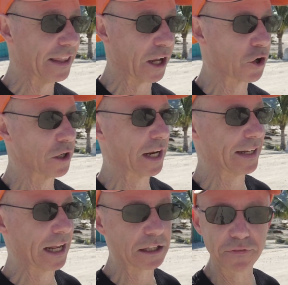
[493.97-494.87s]
they couldn't
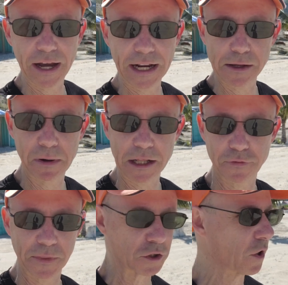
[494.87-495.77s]
identify anybody
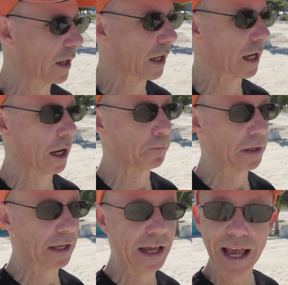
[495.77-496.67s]
from the trucking
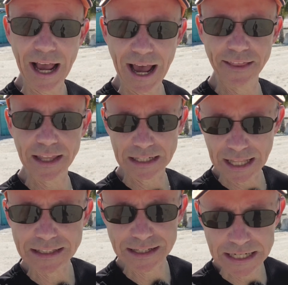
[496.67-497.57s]
company, and they'd
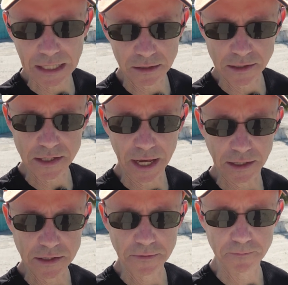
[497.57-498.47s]
like to settle this
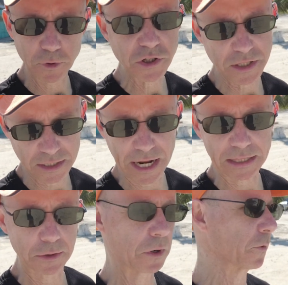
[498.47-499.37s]
case, which is
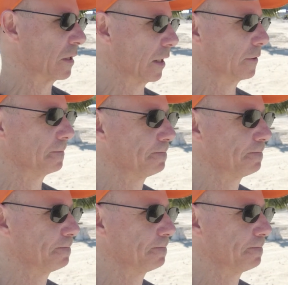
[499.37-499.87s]
exactly what we did.